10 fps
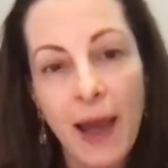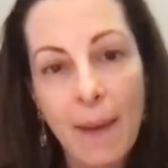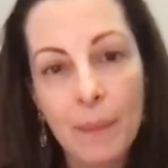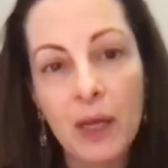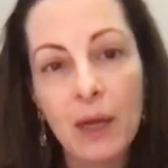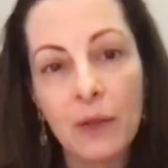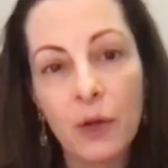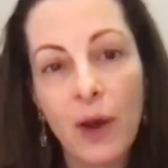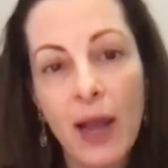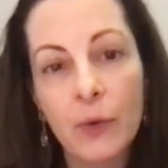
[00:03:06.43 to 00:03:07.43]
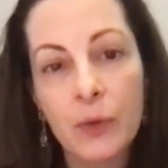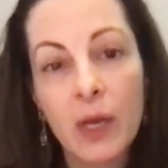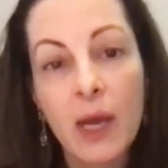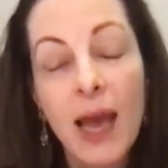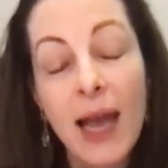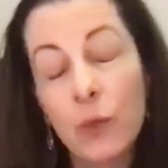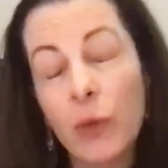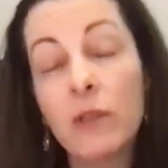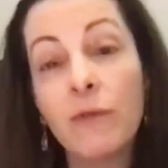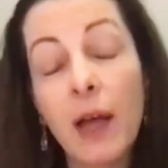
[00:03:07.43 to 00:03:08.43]
happening on the ground as we
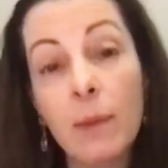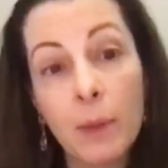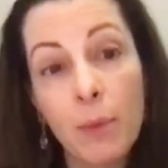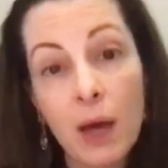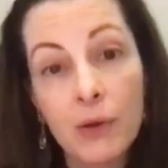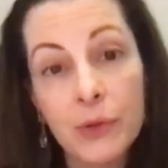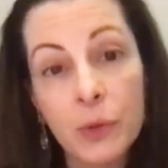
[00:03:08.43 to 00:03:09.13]
develop the models.